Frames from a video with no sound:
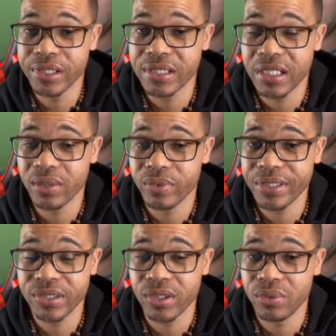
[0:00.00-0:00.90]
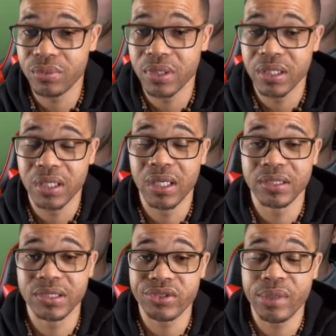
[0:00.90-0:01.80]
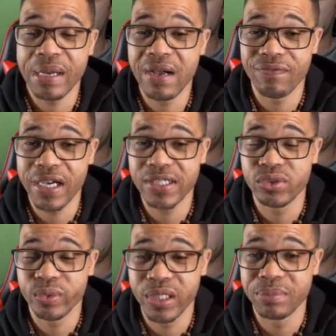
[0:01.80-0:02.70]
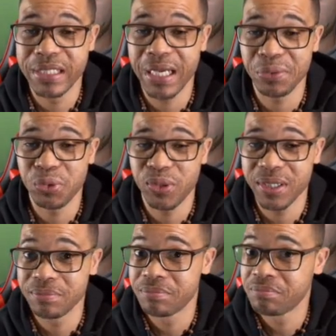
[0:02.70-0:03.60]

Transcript: Acceleration don't uh, determine how fast you run up and down the court.